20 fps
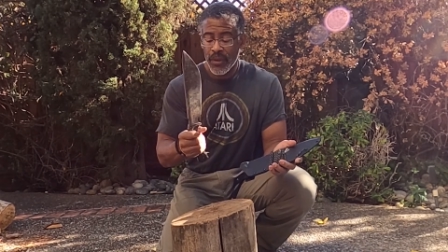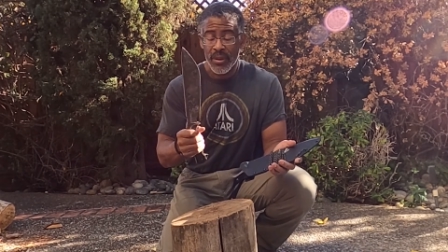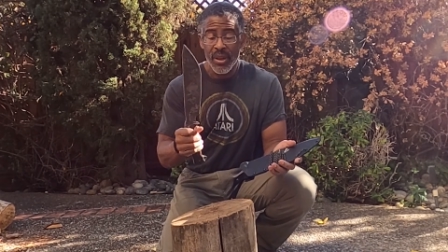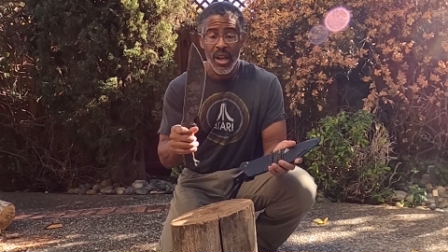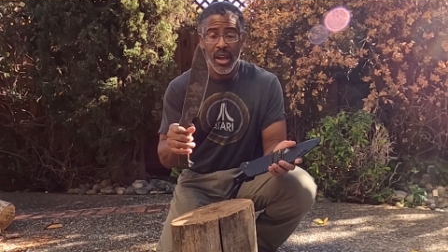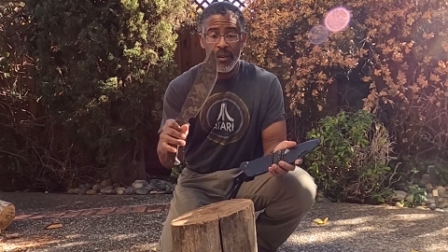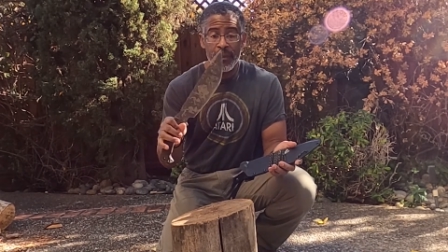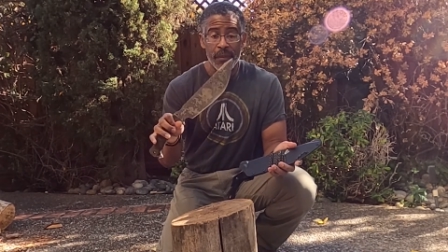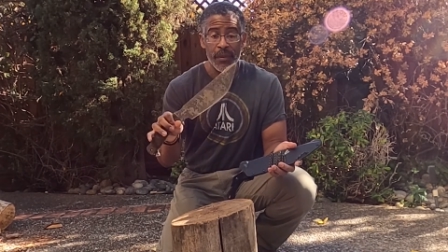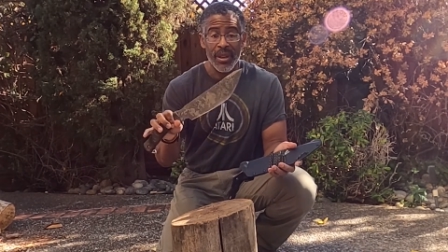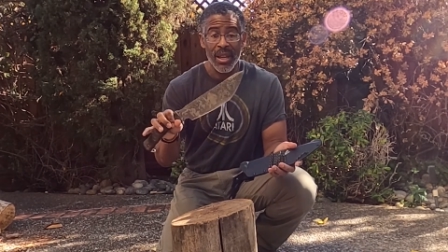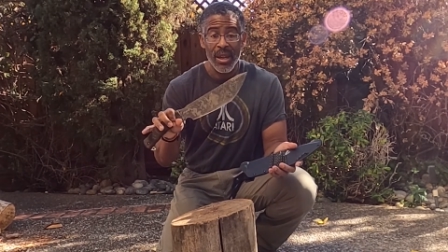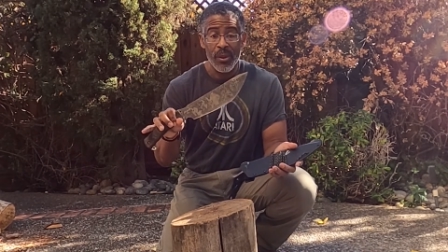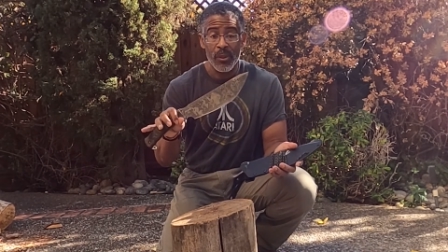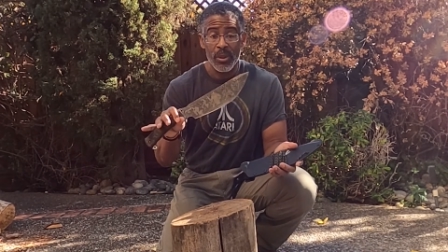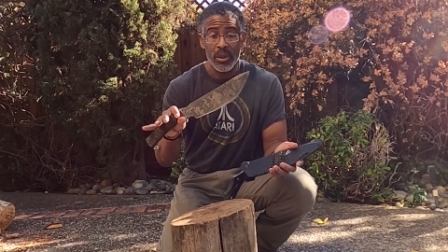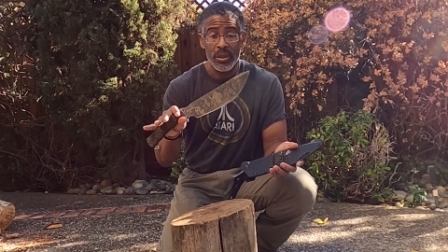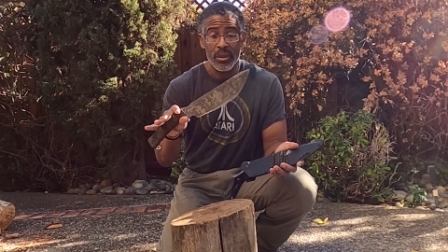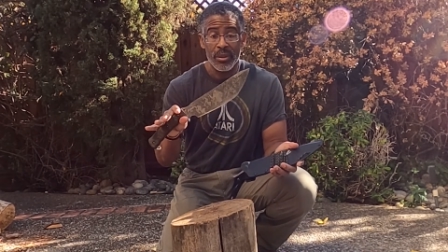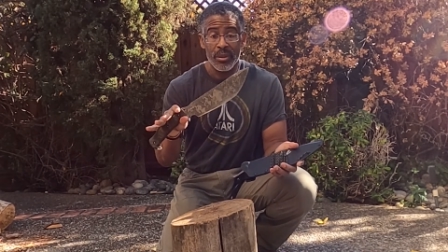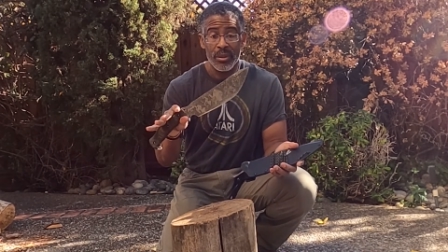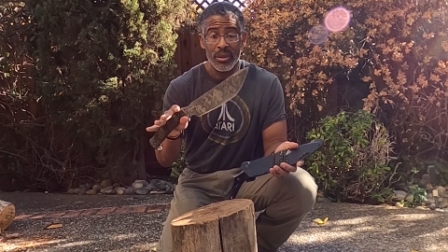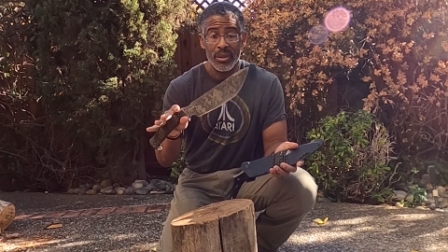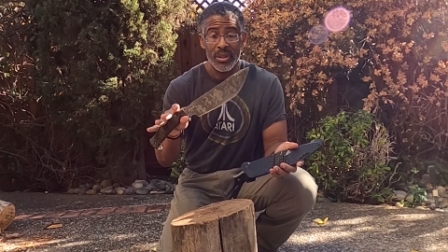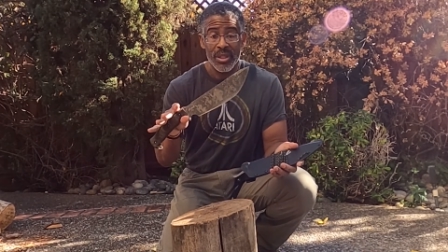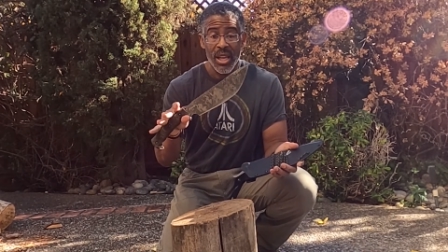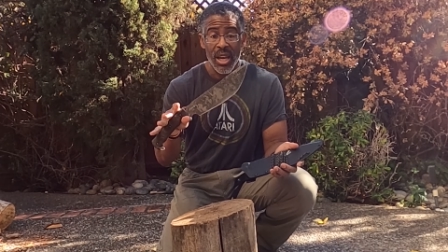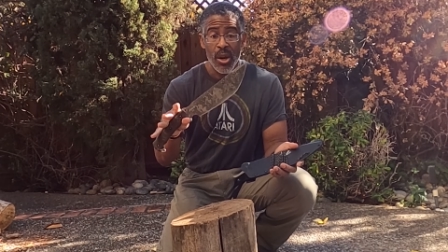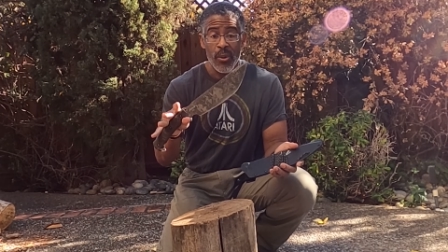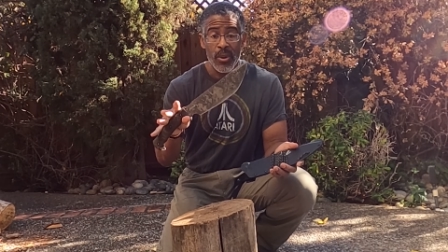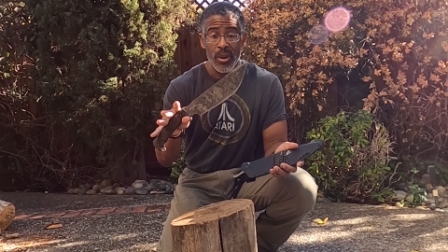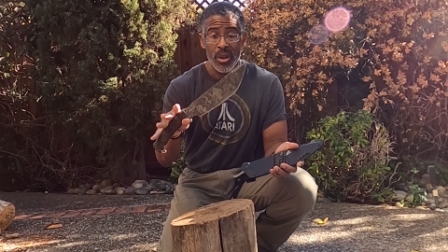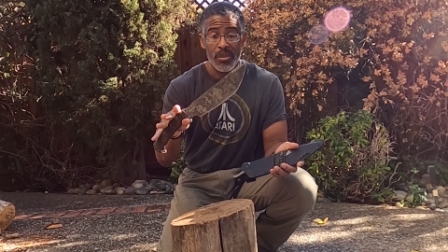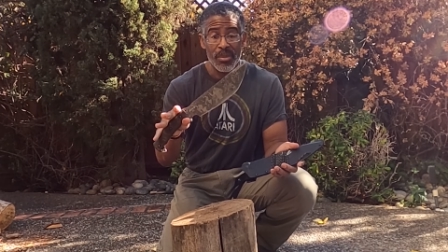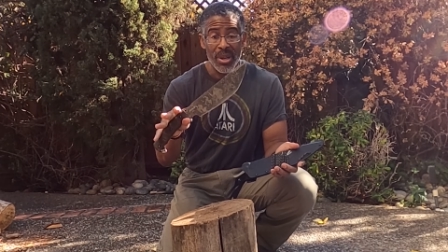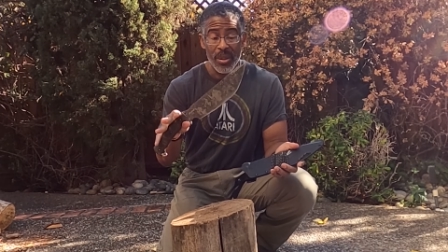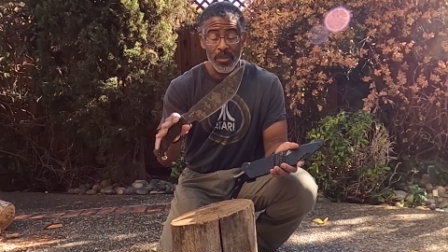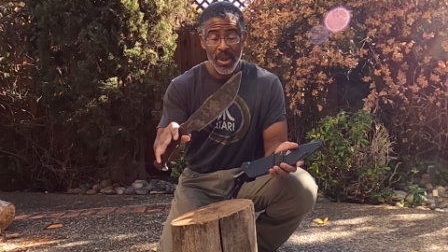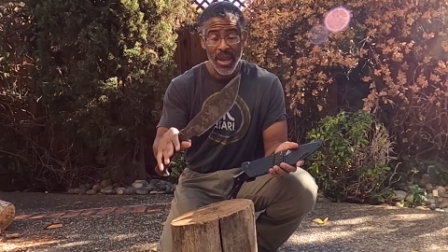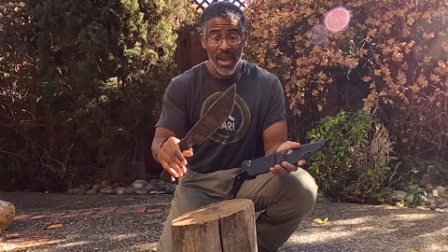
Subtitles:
the knife that I would carry on my